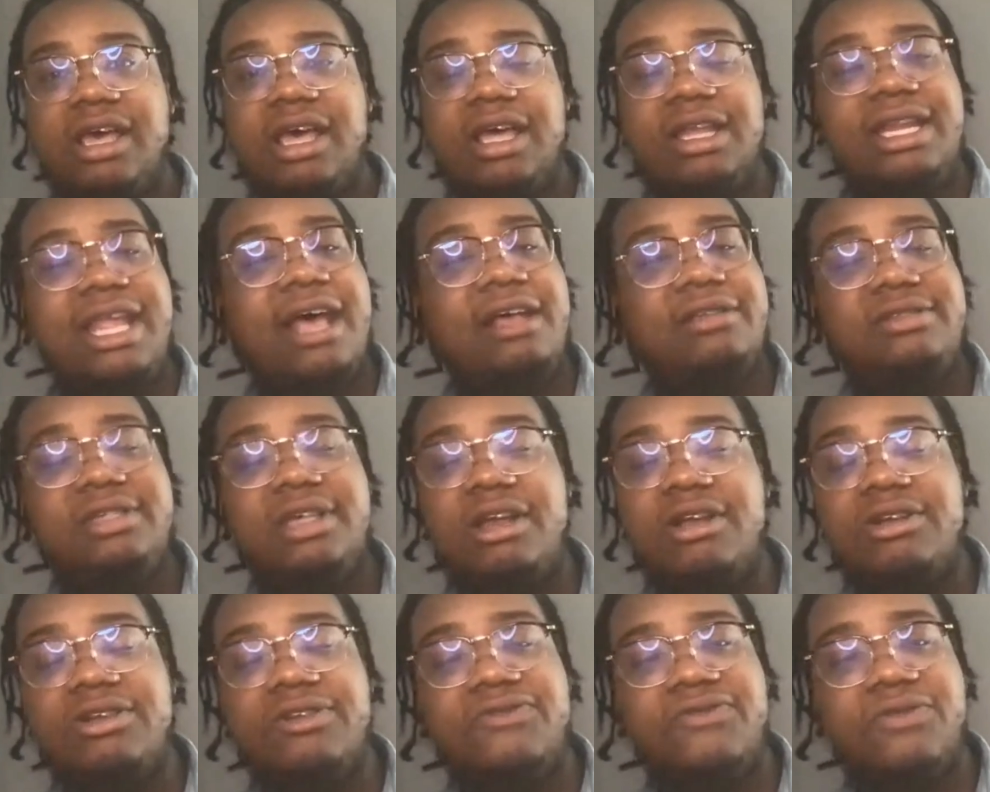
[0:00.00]
announced
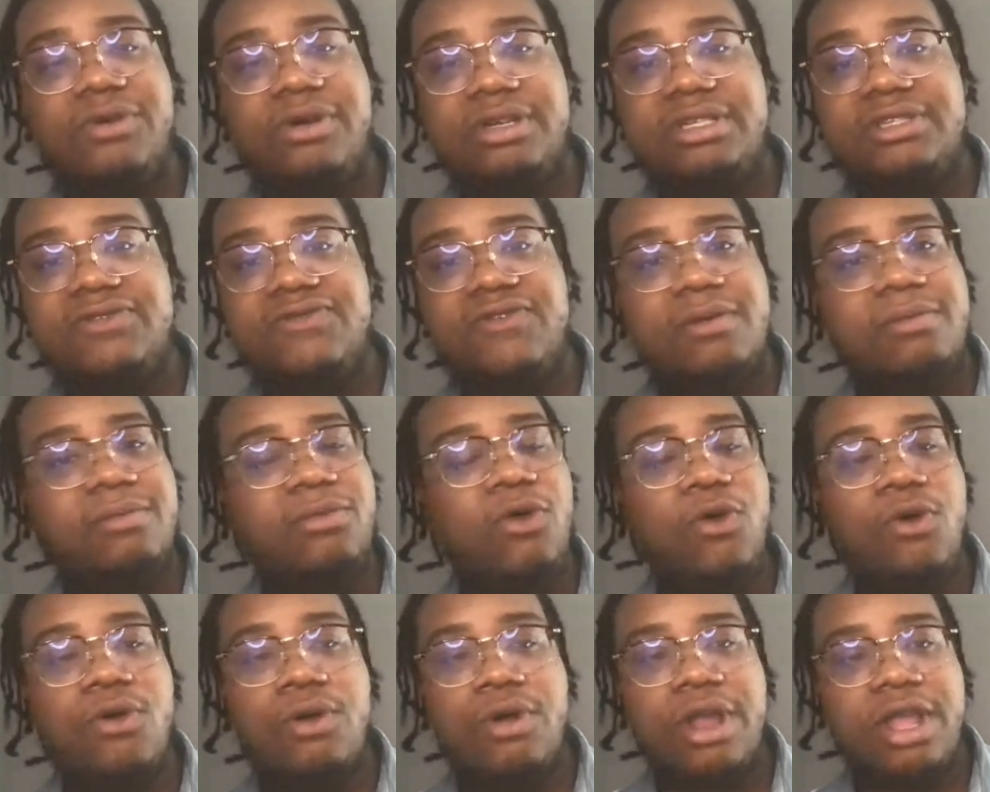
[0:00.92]
her divorce from
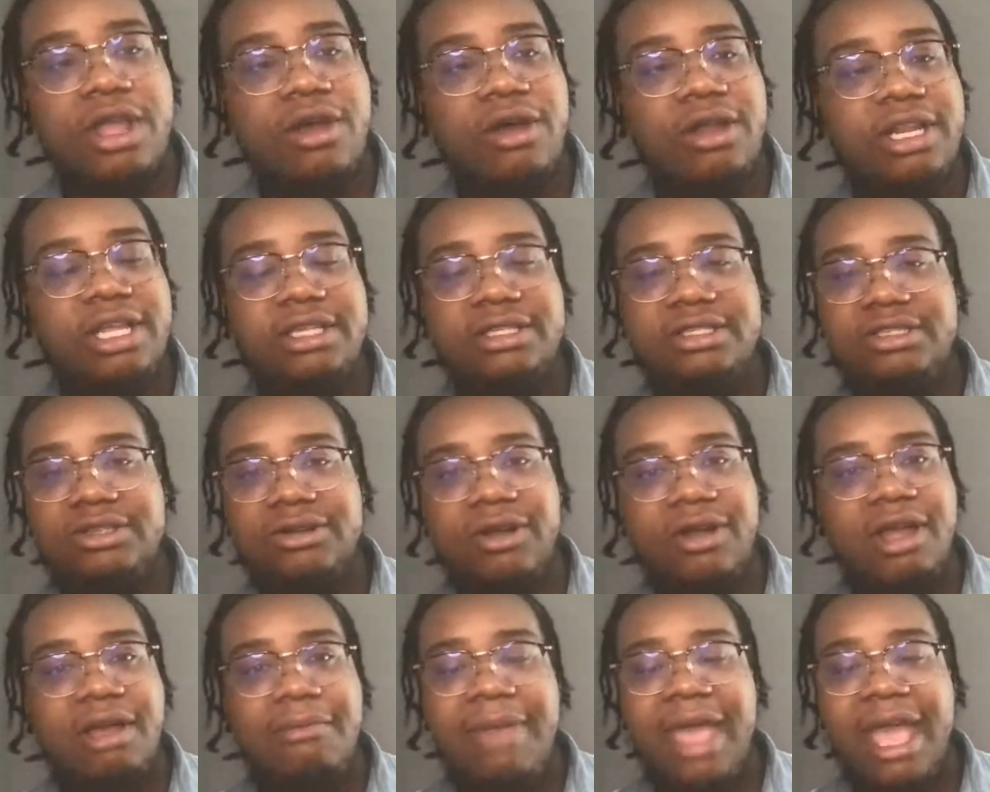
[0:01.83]
Cory on
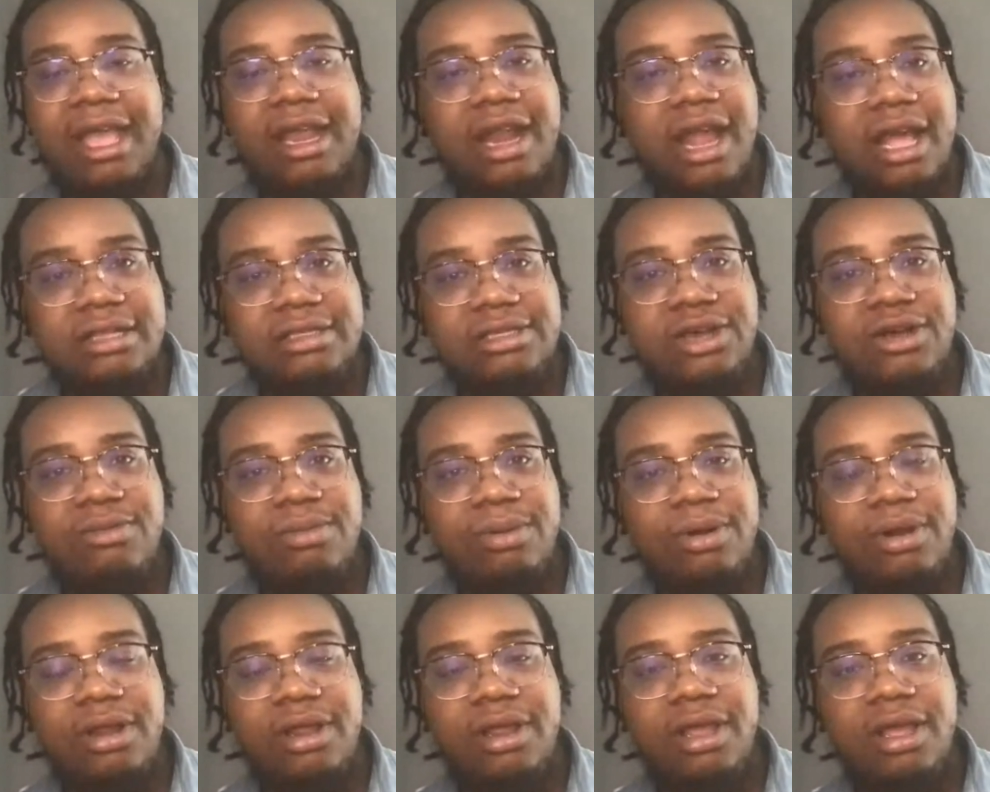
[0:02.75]
Instagram back in
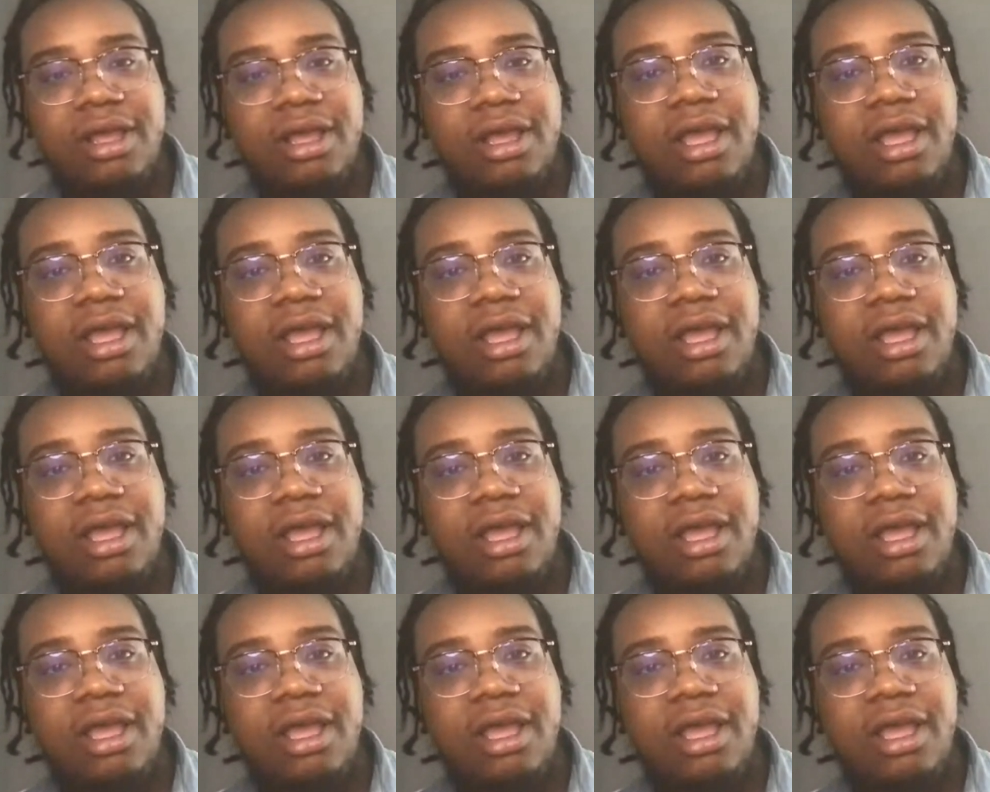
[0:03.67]
October?